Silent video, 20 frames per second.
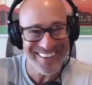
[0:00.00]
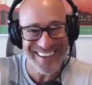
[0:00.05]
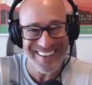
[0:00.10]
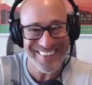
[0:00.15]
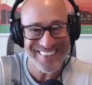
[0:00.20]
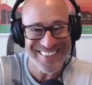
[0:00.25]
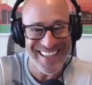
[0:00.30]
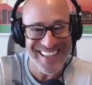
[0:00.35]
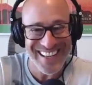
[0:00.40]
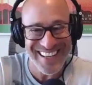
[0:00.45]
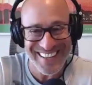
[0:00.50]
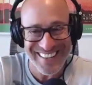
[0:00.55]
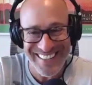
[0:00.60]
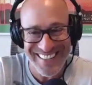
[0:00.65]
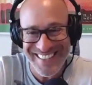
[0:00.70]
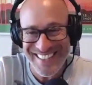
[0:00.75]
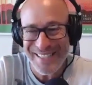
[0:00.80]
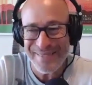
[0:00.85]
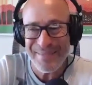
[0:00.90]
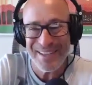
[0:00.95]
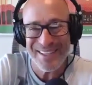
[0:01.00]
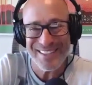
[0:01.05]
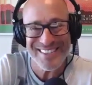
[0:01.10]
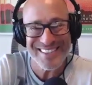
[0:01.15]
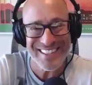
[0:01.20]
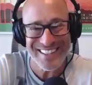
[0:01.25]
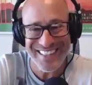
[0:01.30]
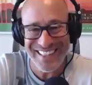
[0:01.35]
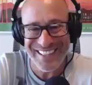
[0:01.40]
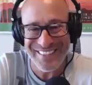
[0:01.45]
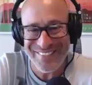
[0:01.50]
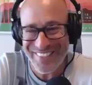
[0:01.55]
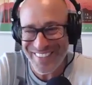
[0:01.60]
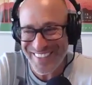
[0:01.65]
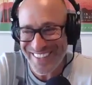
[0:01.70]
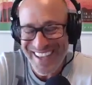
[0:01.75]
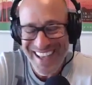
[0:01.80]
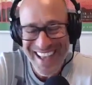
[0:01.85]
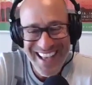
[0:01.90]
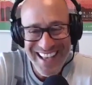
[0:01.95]
you know, and I was getting these emails
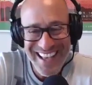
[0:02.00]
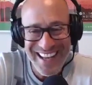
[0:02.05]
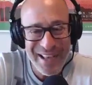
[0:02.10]
delivered.